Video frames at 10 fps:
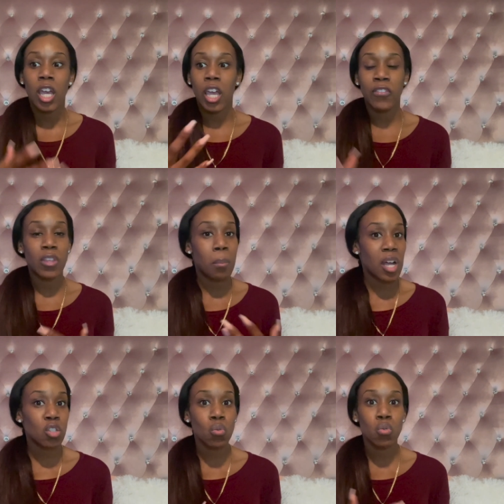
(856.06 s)
if the
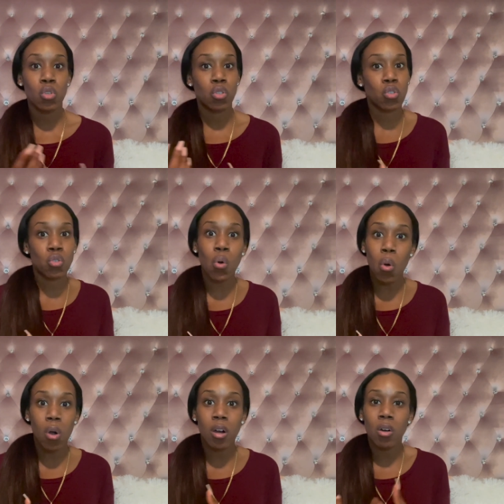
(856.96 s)
muscles are
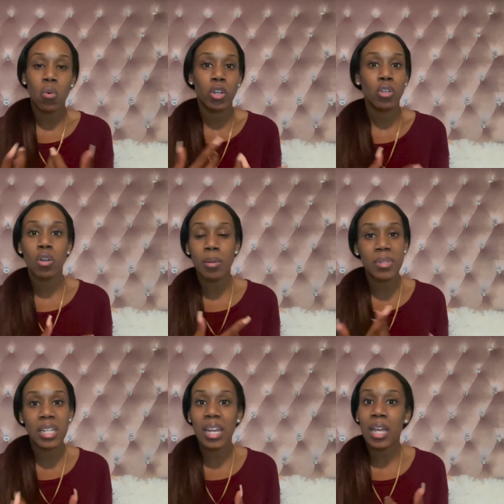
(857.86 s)
sore, or you know what I'm
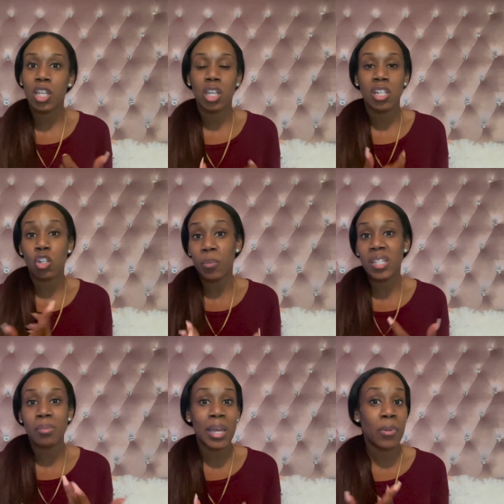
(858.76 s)
saying? Like, it's gonna be
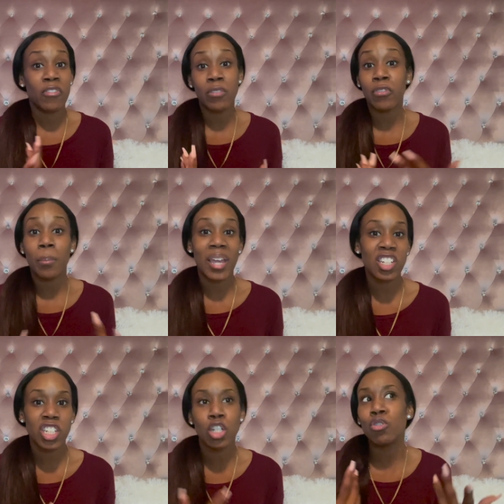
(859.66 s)
some type of
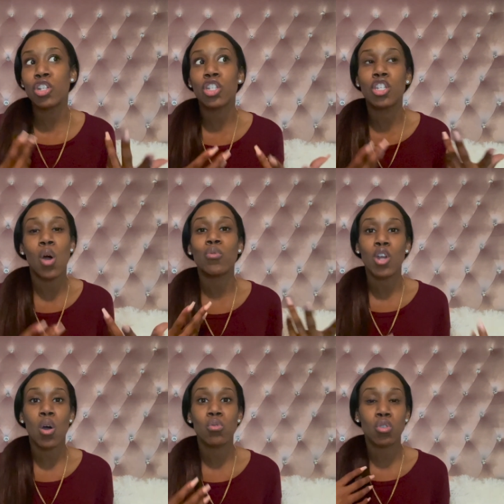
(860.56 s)
inflammation. You just don't
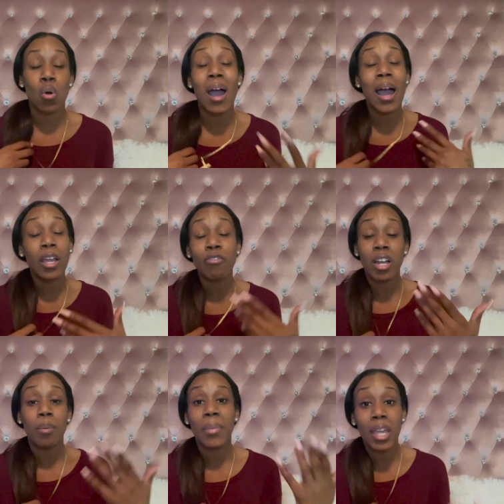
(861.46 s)
know. So I
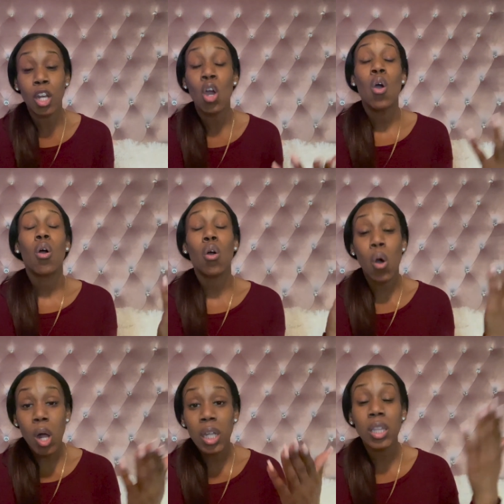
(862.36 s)
recommend
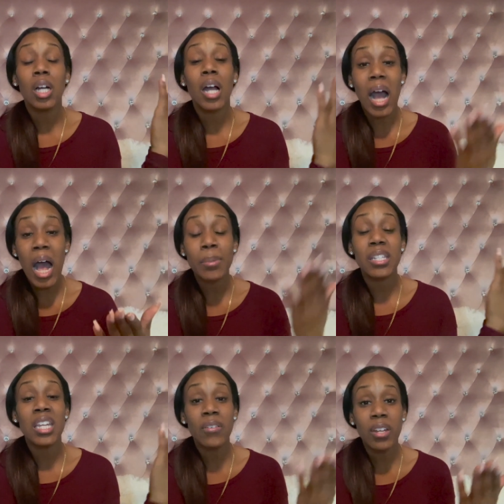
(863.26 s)
calling the cops,
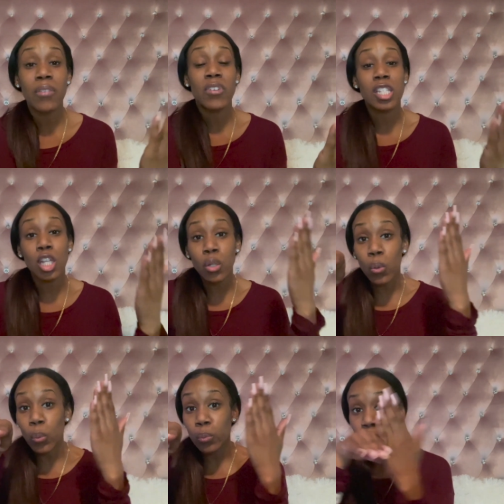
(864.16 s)
even if it's a
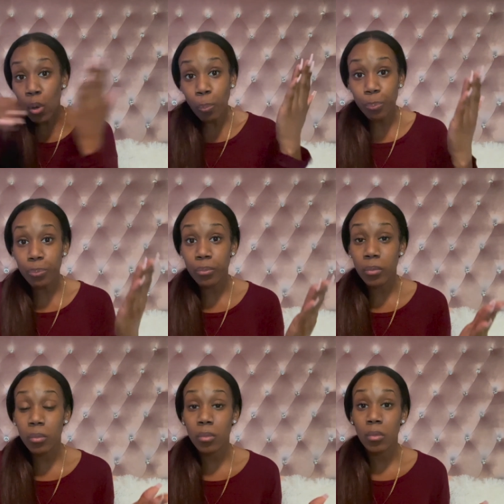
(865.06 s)
little
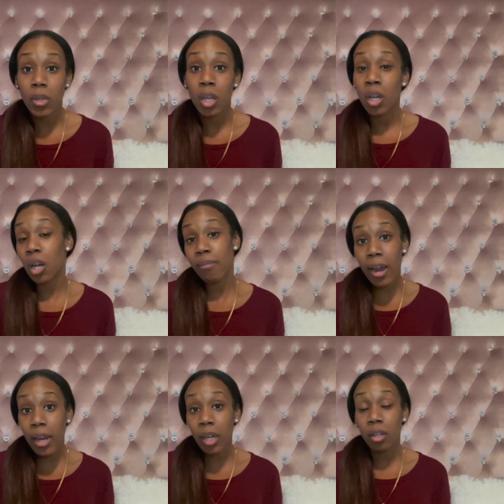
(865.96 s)
doop. All
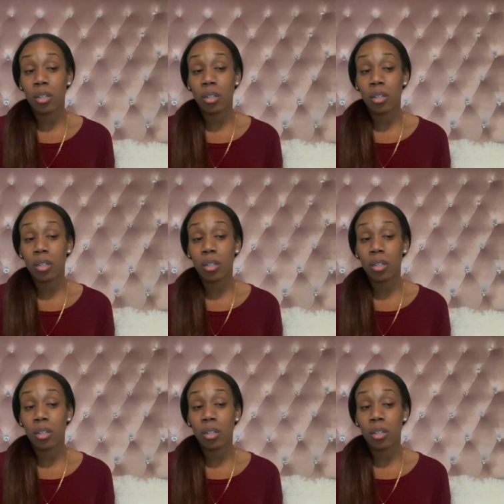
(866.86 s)
right?